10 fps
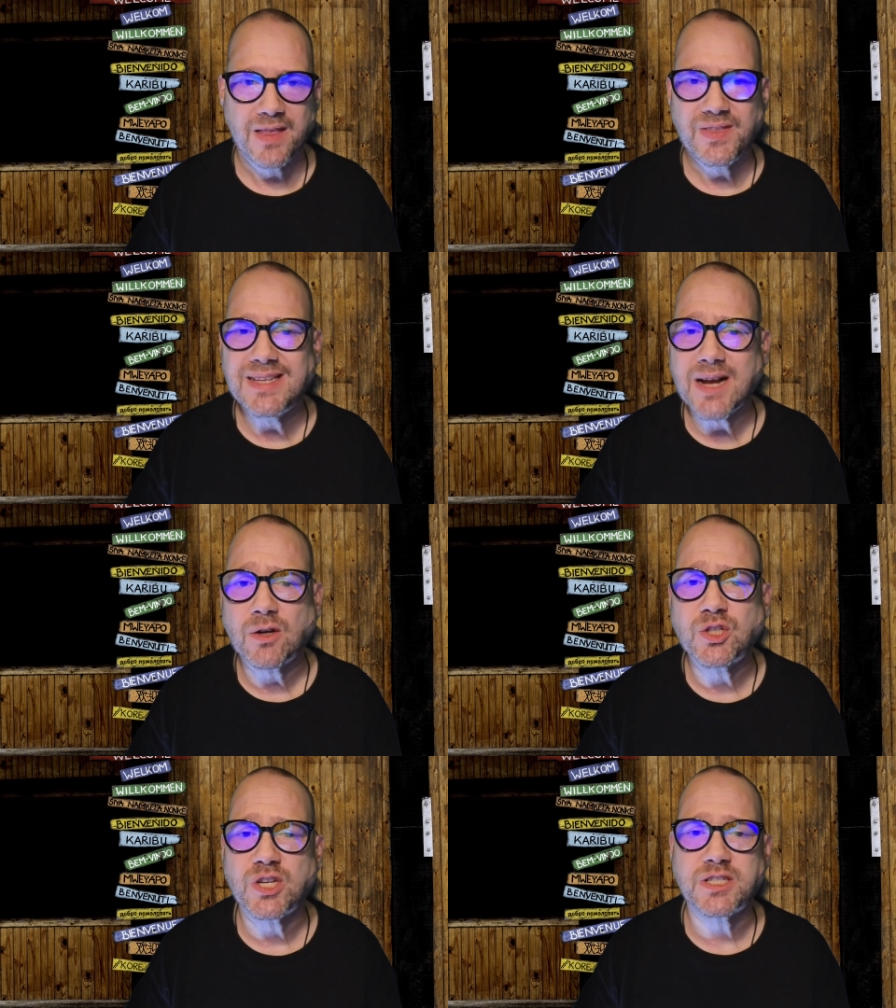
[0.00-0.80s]
These
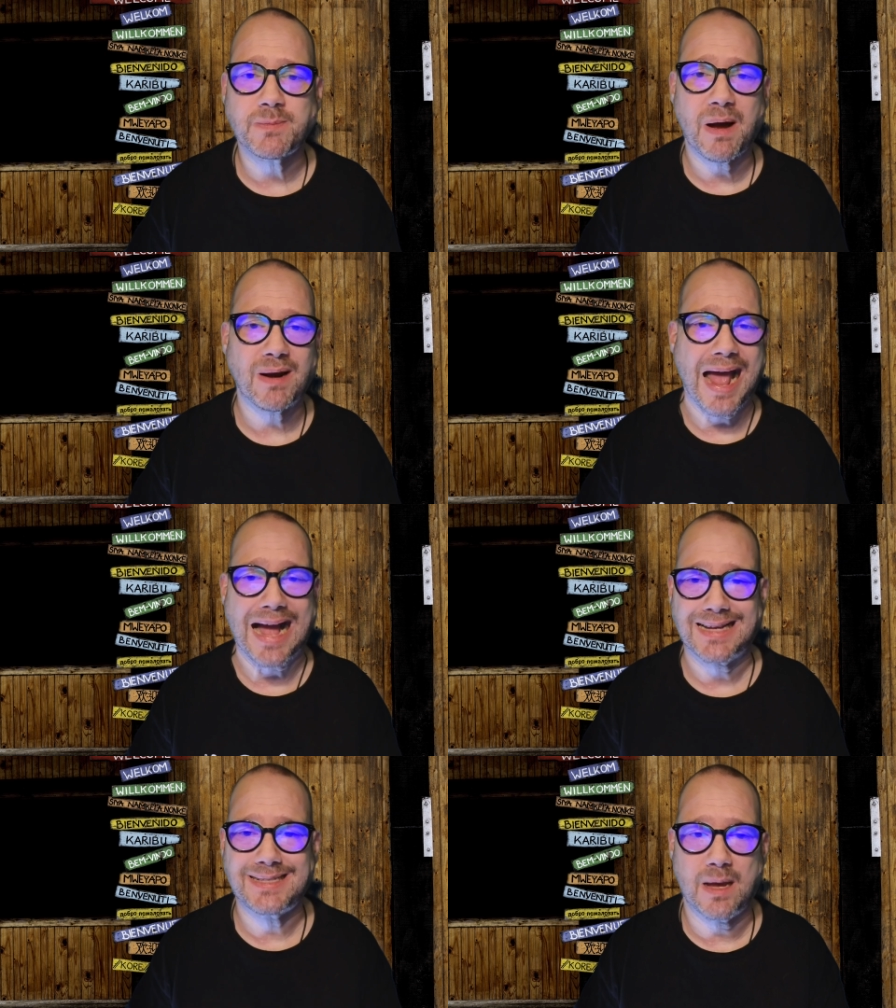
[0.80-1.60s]
aren't just about
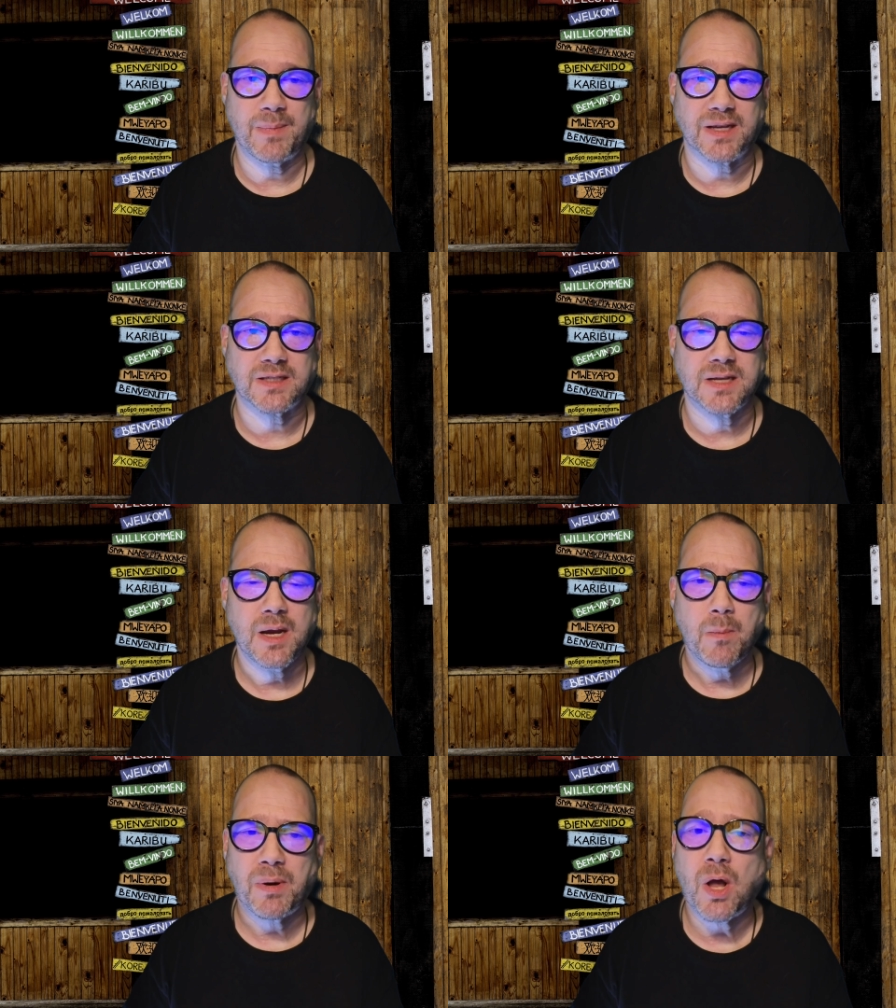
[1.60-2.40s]
academics,
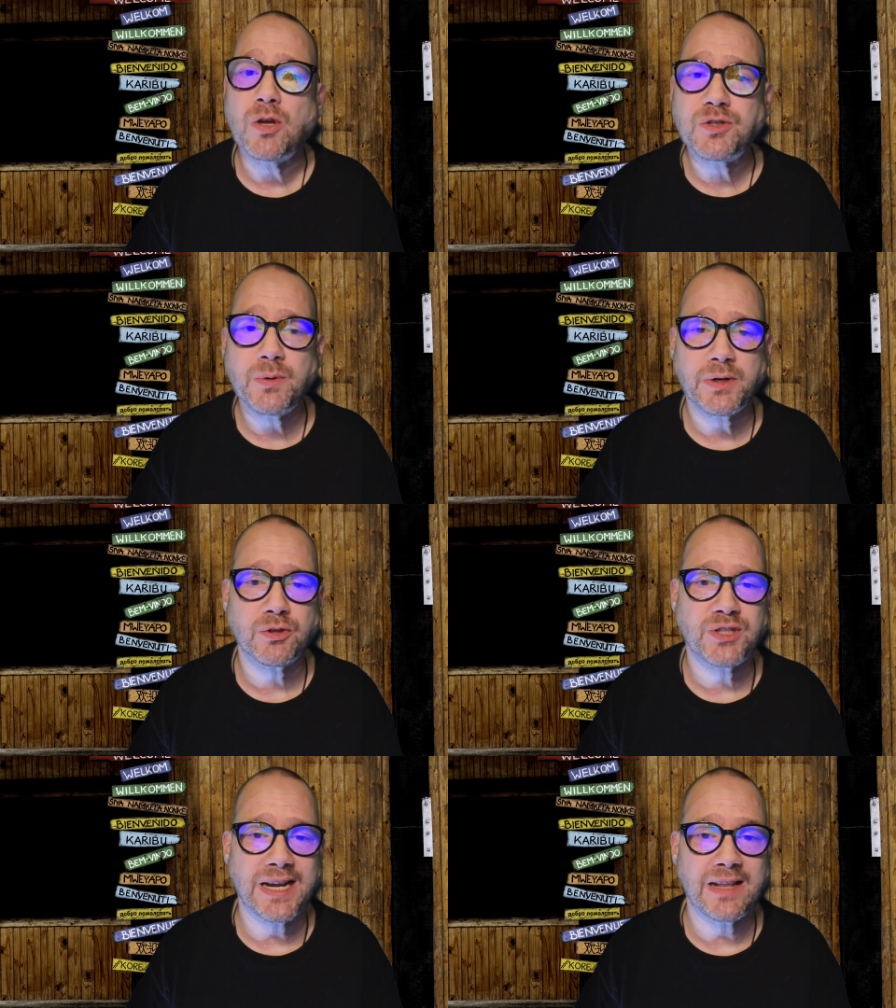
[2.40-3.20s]
but also
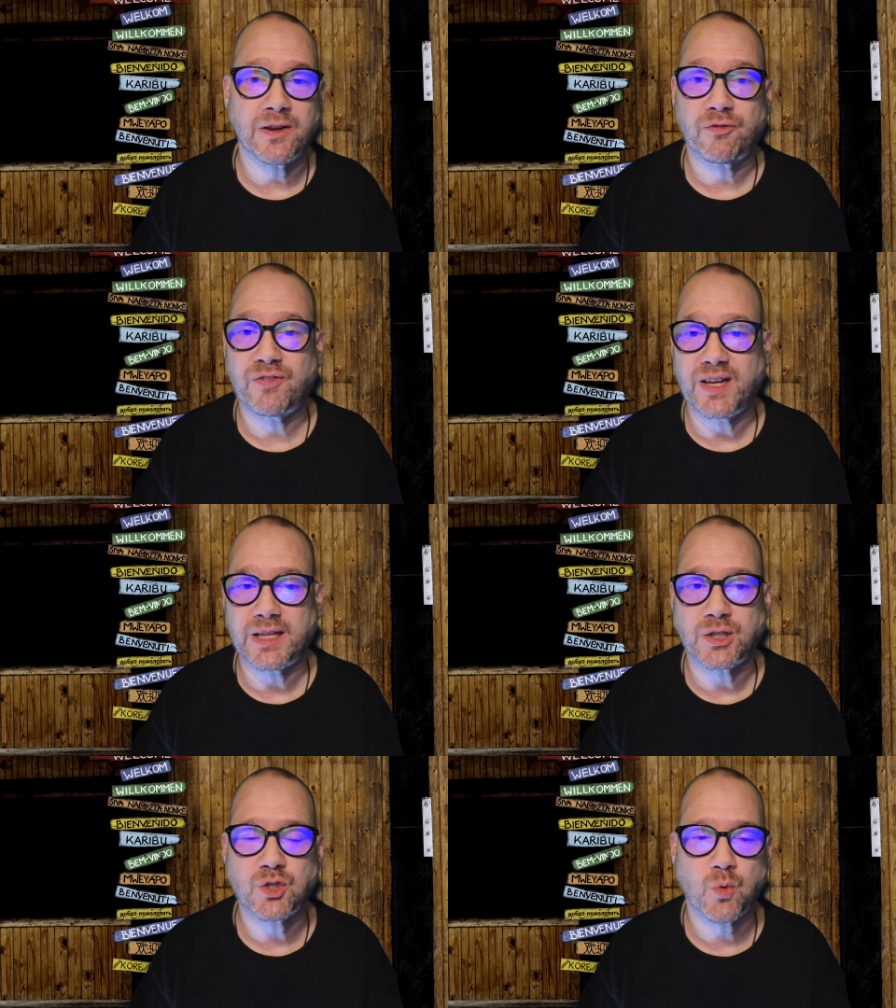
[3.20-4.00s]
understanding their
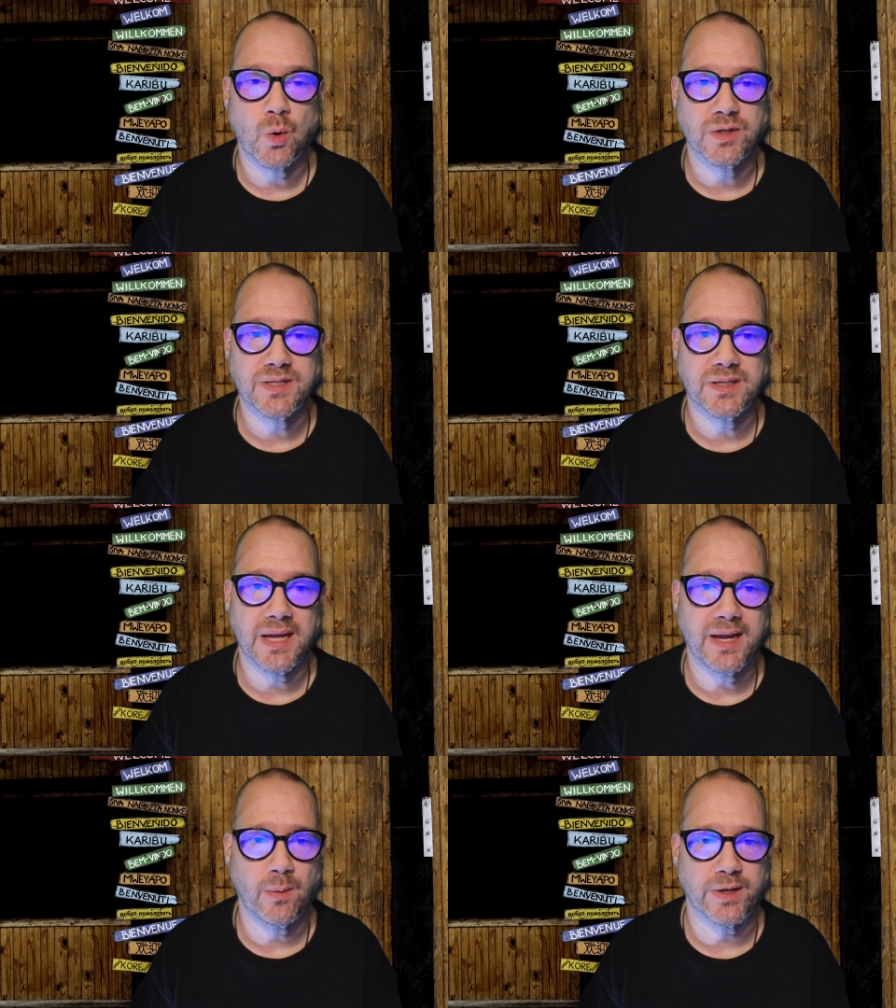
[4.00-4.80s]
feelings towards the
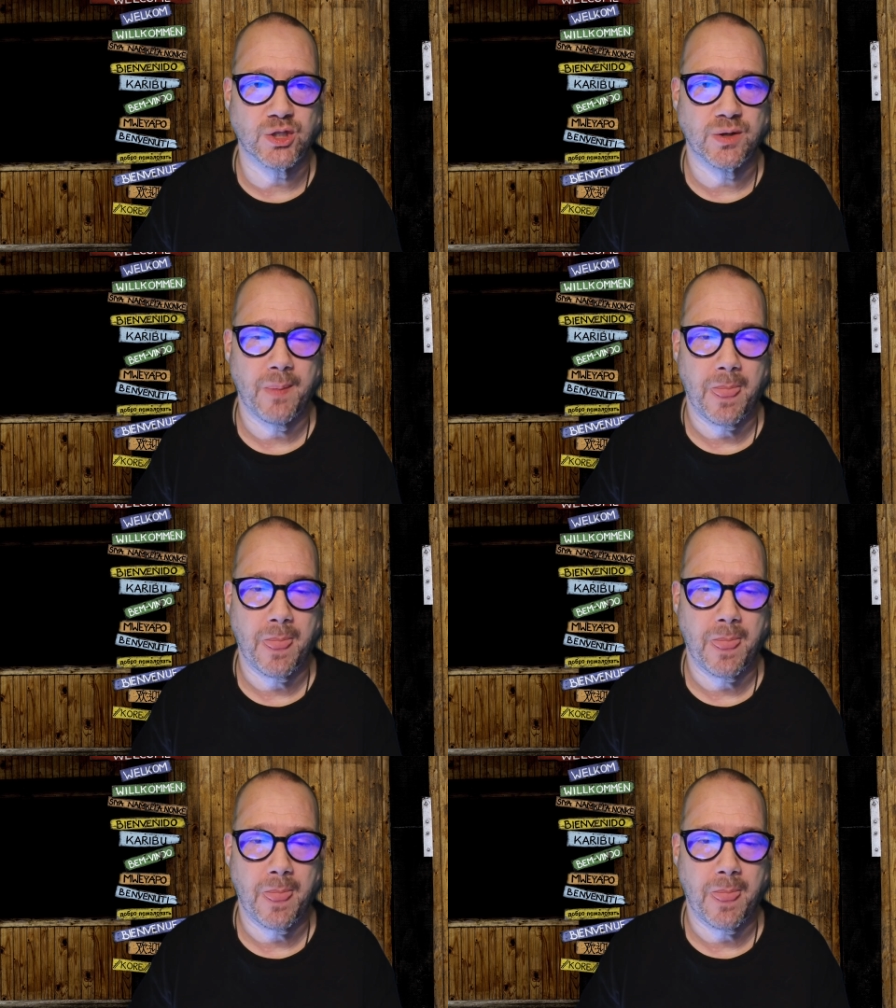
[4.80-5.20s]
language.